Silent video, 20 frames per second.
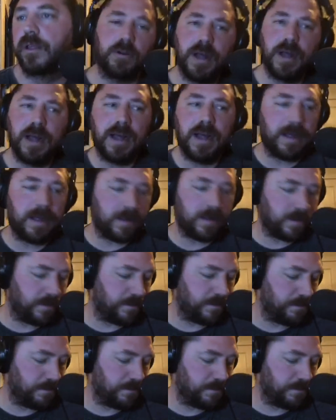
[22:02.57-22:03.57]

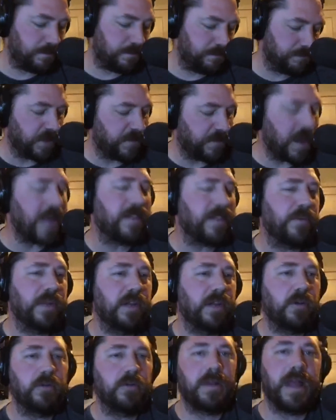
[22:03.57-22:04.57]
the fact that we
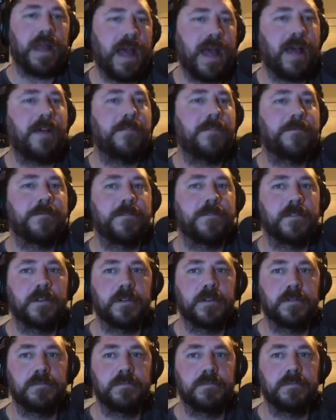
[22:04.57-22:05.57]
don't have
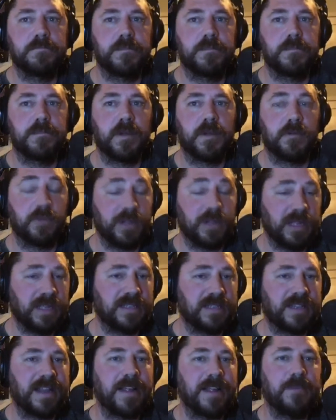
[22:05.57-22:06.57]
a
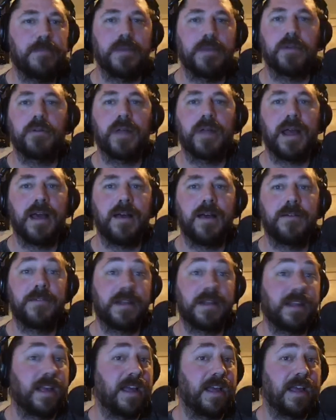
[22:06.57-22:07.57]
release date, we don't have
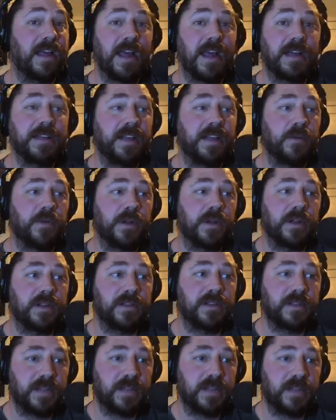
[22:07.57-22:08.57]
any idea when a
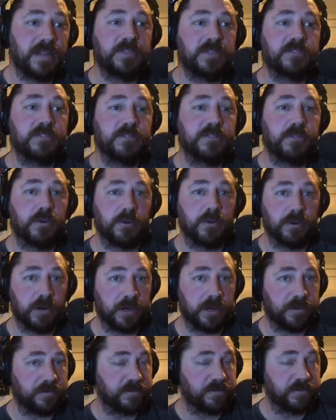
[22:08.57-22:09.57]
teaser
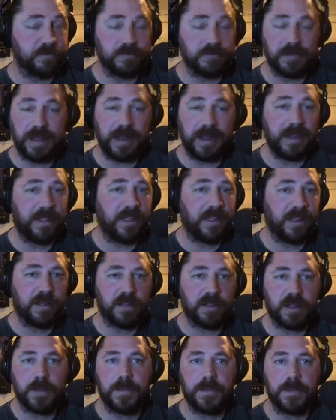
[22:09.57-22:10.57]
or anything
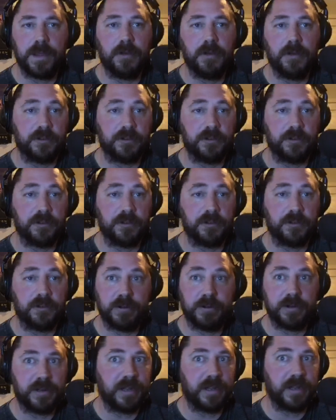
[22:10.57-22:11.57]
is coming out, trailer or
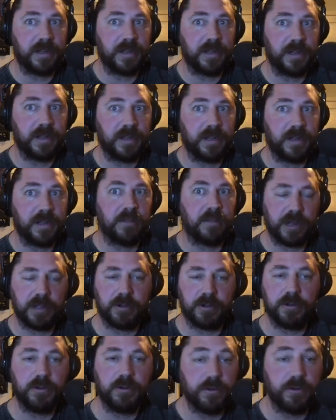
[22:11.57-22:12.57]
teaser
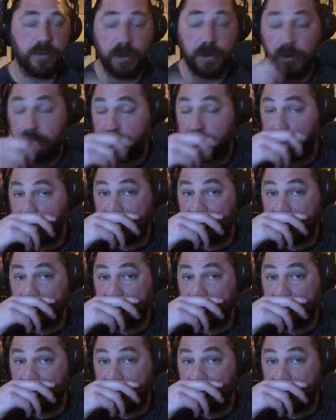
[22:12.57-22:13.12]
trailer, who knows?